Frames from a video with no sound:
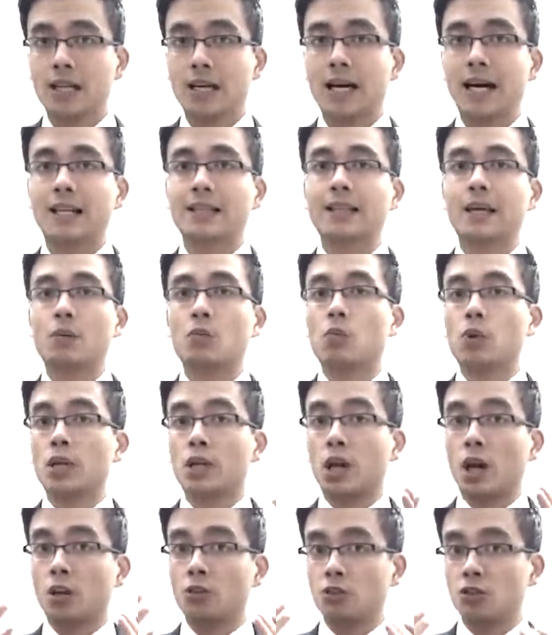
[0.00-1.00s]
and then we're
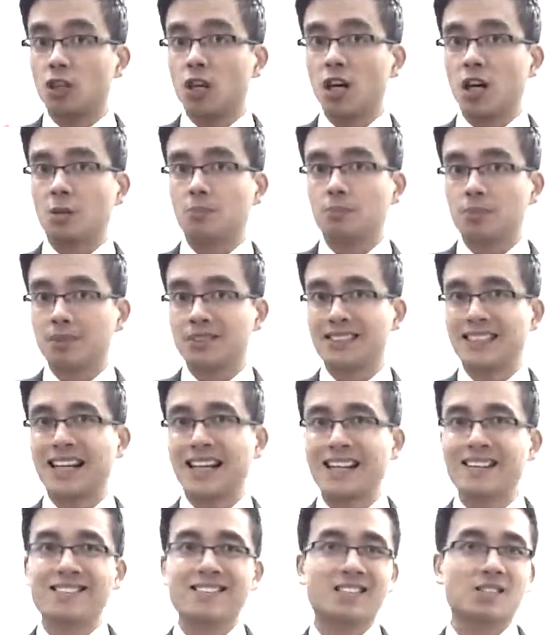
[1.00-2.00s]
going to
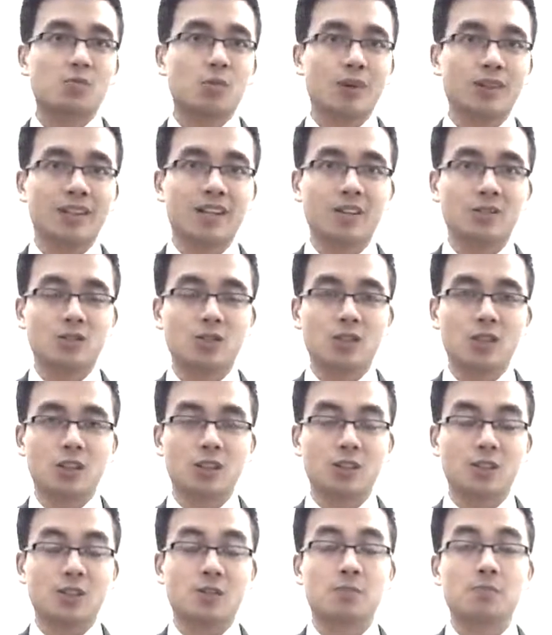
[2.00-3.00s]
update this
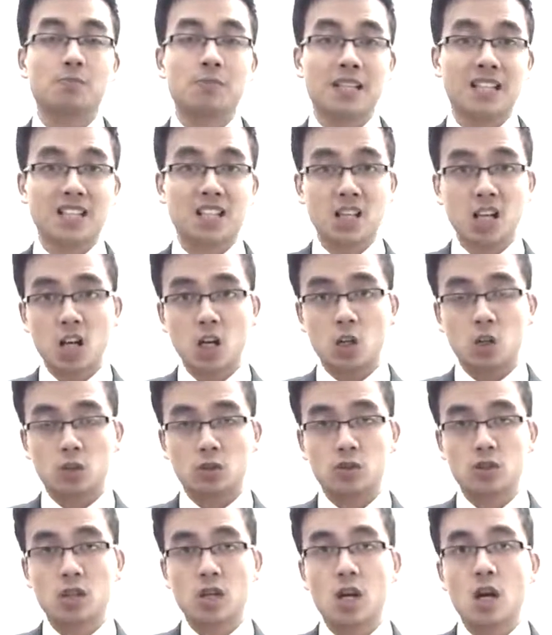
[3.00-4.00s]
$100
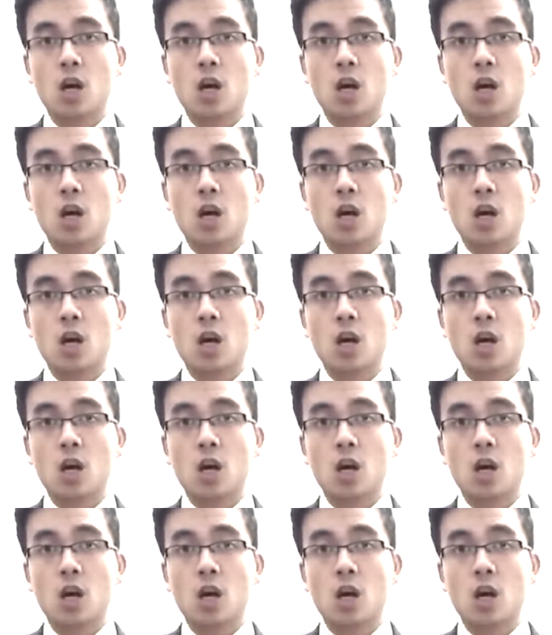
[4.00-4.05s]
because